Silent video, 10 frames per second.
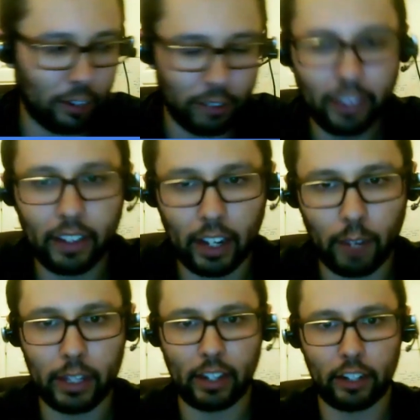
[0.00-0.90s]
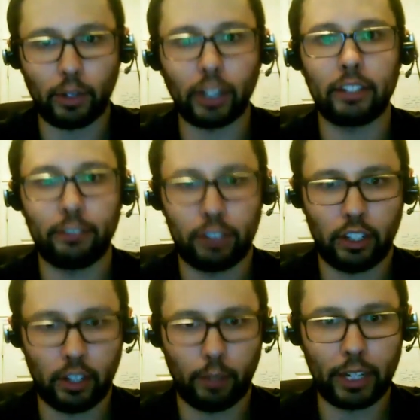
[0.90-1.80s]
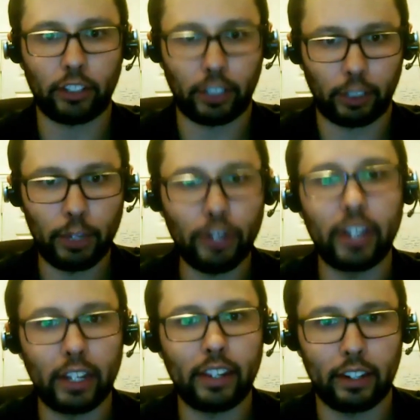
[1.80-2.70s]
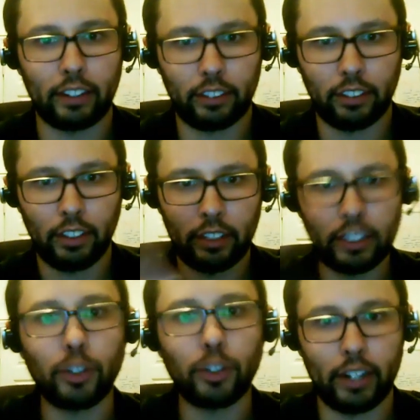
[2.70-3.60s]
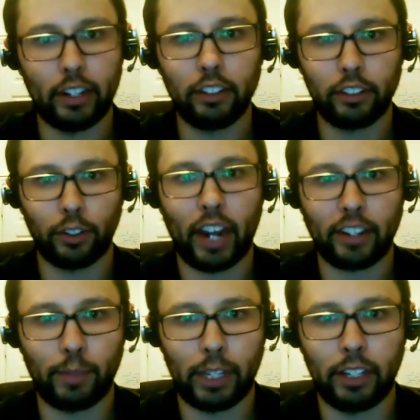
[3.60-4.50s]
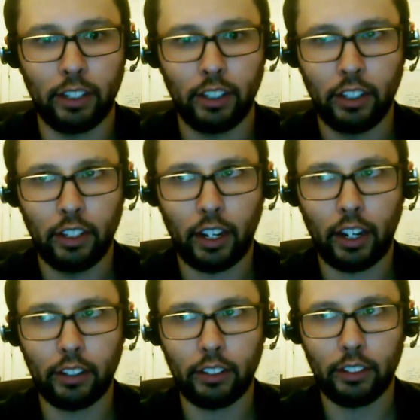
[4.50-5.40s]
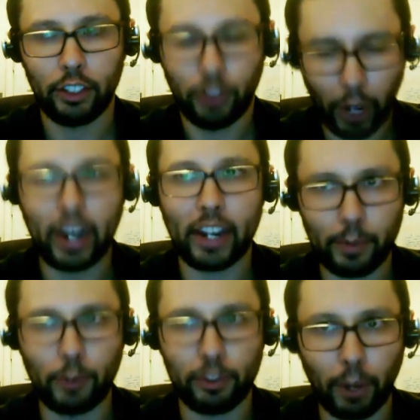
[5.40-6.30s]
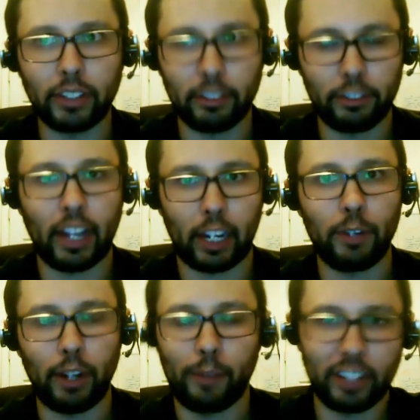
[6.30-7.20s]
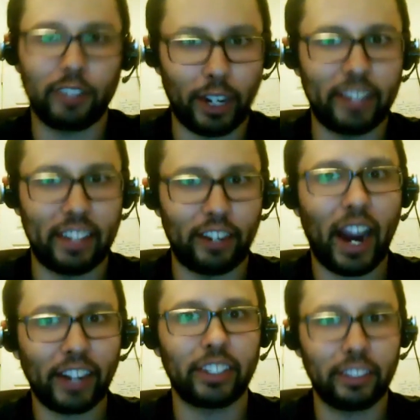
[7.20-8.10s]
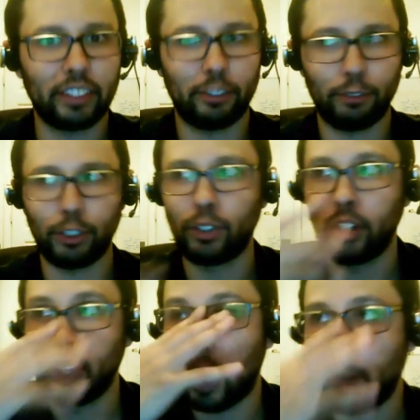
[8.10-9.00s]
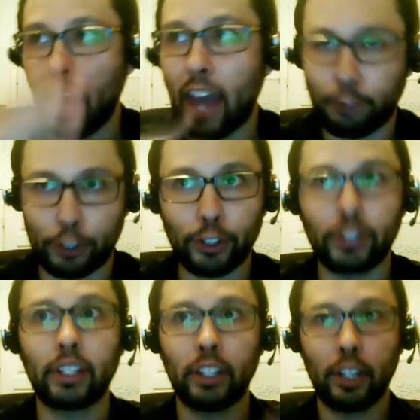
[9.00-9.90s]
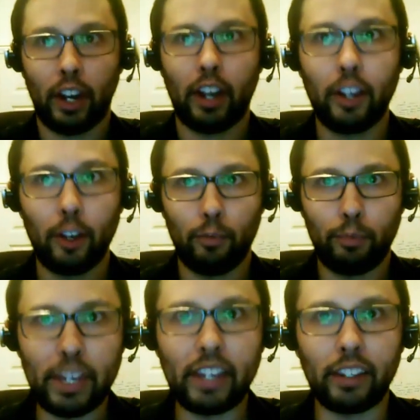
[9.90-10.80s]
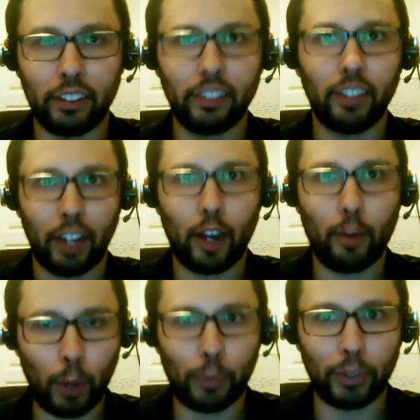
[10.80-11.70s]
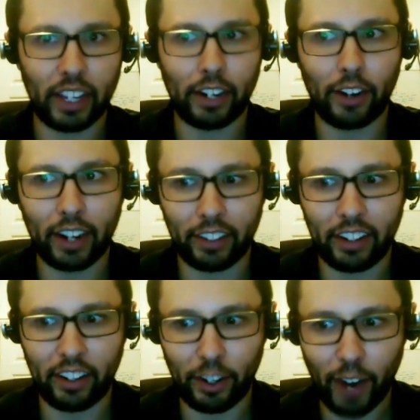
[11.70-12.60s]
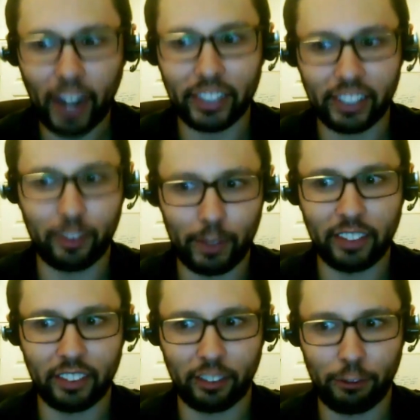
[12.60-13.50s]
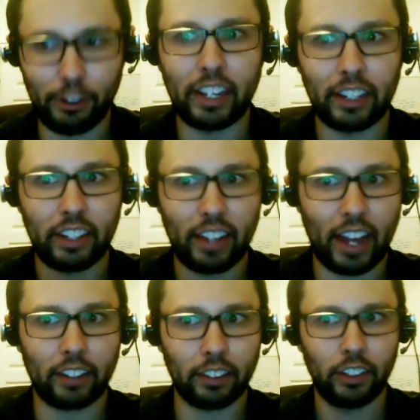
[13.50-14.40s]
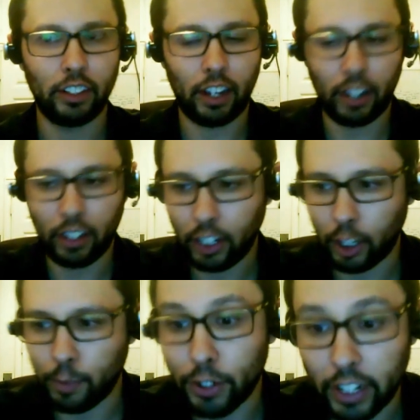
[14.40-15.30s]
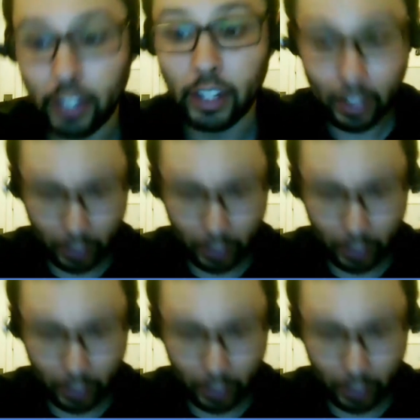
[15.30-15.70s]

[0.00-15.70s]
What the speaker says: out of nothing. I mean that it's relative to the particular community that it's situated in. So it has to be, you're right, it has to be responsive to that community. I mean, this is why it's the interactionist view. And for Turing, being appropriately interactionist means fitting into that community.